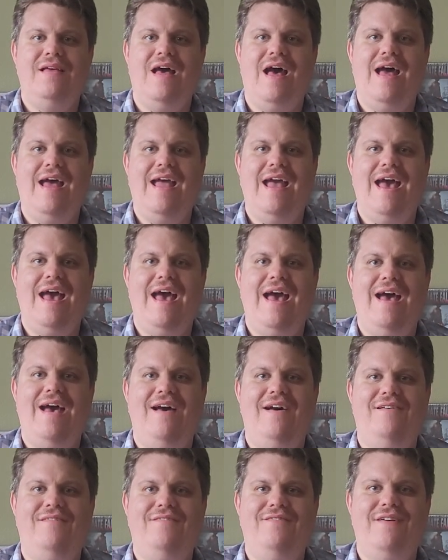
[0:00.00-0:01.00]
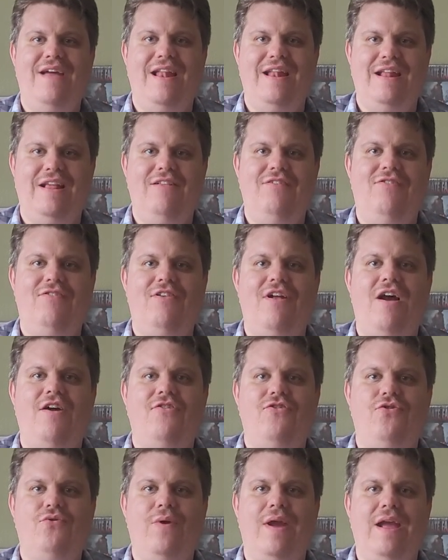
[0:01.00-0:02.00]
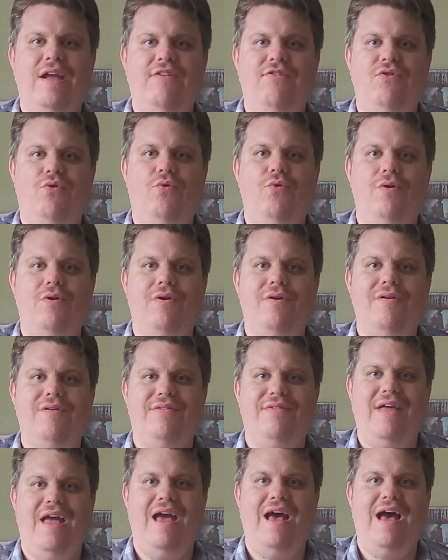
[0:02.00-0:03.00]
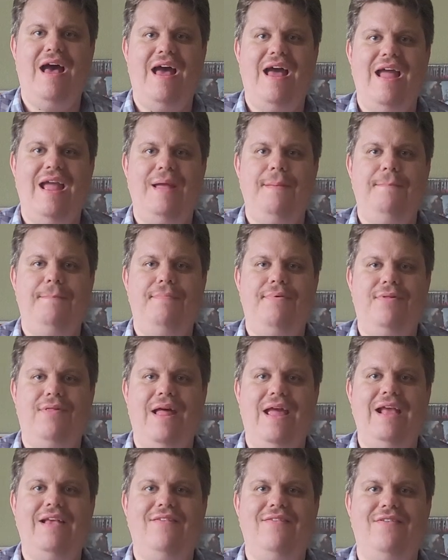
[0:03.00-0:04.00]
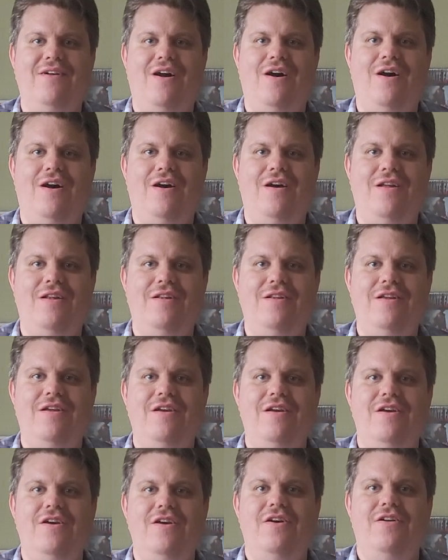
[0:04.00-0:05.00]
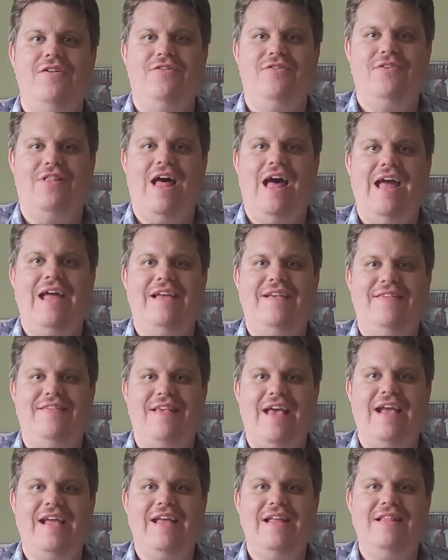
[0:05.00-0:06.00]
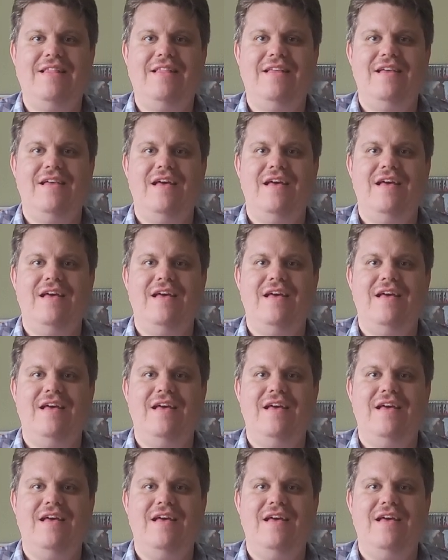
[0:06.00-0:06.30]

I have an in-stock trades order that I placed on July 2nd.